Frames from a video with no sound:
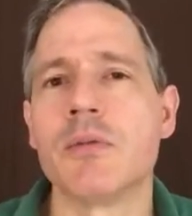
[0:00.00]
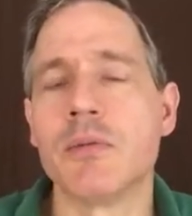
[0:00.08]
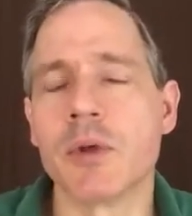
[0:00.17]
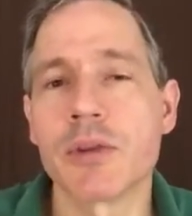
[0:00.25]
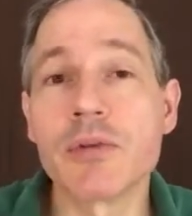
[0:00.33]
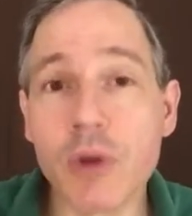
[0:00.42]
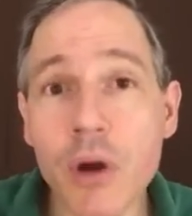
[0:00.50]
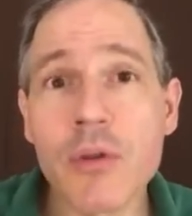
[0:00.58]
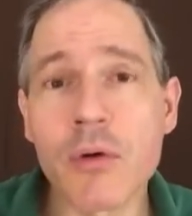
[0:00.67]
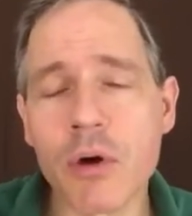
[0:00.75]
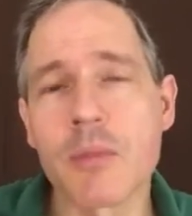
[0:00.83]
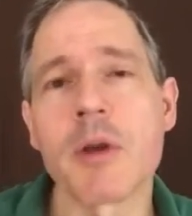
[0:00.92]
with growth
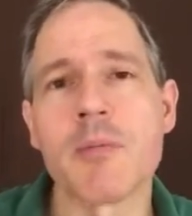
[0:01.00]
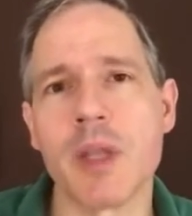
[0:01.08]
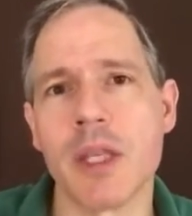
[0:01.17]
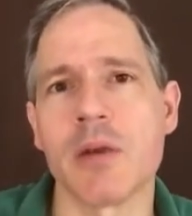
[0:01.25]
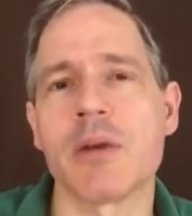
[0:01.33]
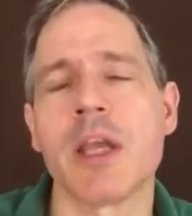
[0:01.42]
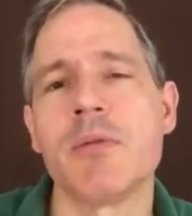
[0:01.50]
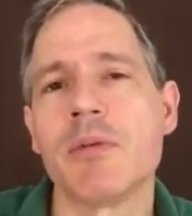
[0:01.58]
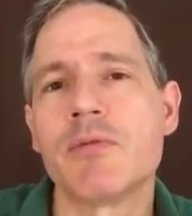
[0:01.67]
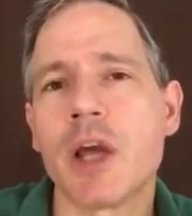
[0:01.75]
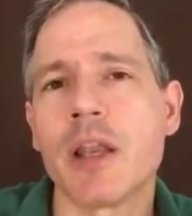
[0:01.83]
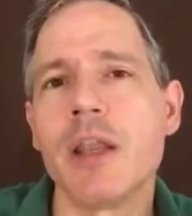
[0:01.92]
hormone being okay,
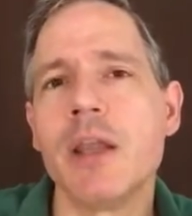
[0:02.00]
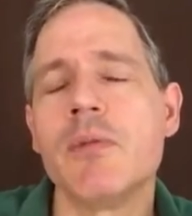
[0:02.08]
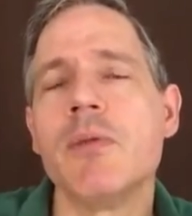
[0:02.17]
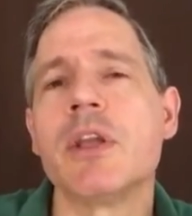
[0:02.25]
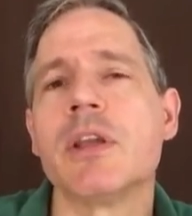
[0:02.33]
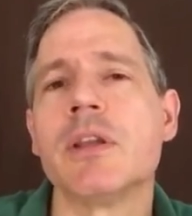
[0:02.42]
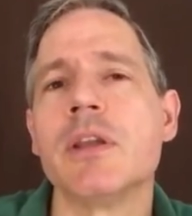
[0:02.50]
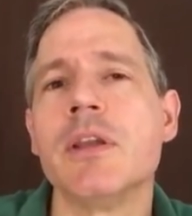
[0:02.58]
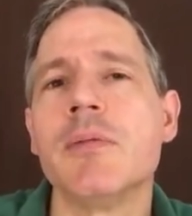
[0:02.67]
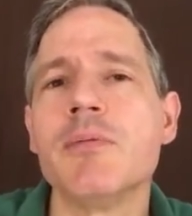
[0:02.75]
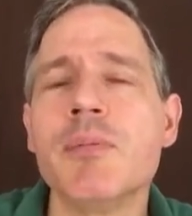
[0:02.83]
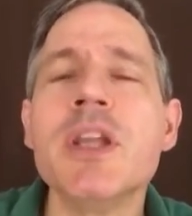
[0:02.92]
we've got we can
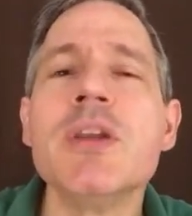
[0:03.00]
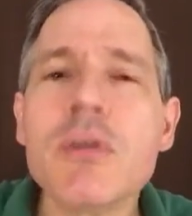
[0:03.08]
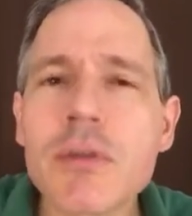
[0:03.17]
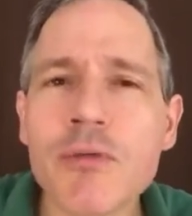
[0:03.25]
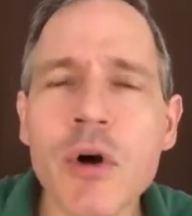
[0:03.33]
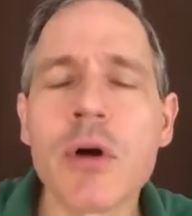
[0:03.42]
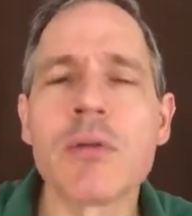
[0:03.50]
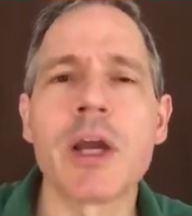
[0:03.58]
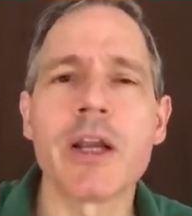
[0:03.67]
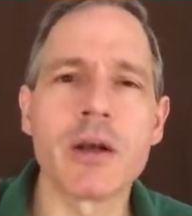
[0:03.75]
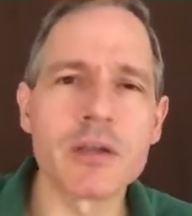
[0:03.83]
be youthful, right?